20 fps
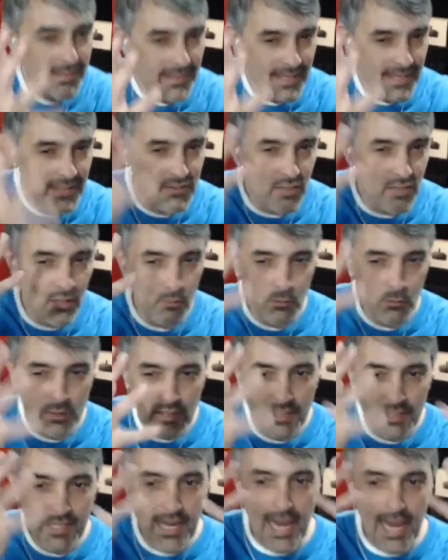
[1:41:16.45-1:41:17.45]
Things aren't
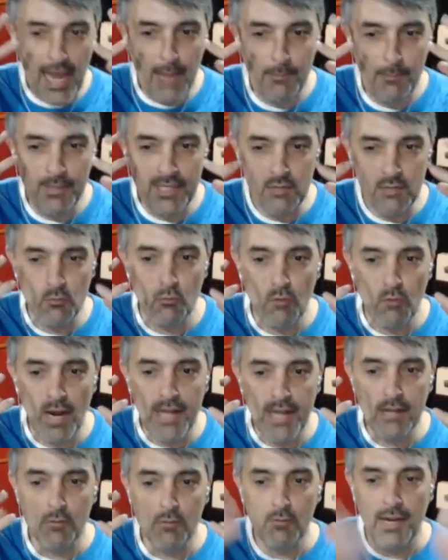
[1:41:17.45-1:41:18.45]
really happening
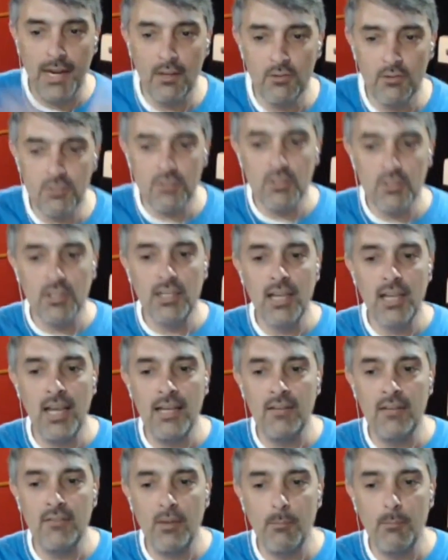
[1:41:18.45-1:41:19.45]
right around you. You're
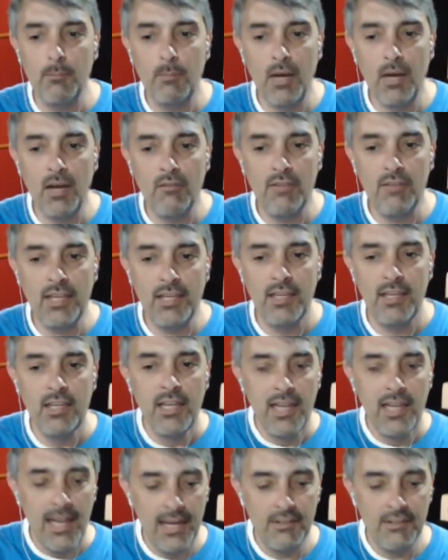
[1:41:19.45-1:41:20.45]
kind of above it,
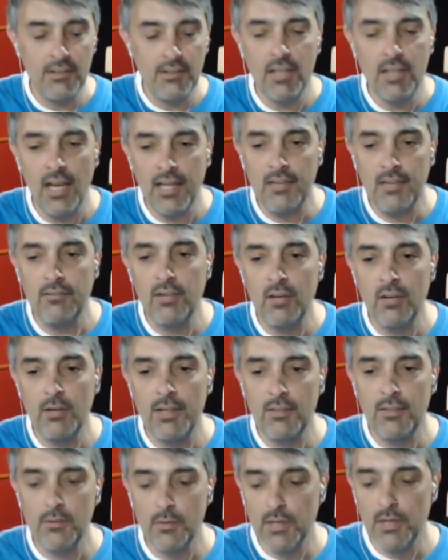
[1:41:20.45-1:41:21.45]
and you're kind of
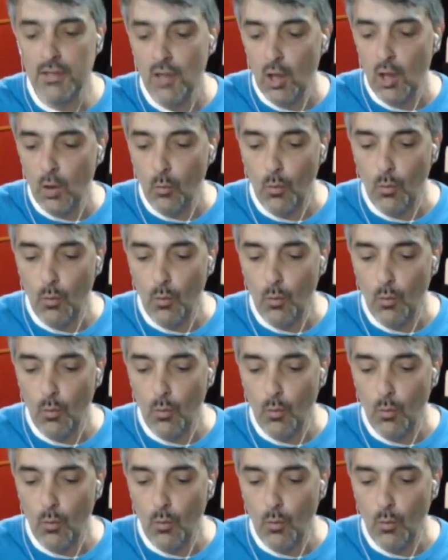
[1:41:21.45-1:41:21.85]
going through it.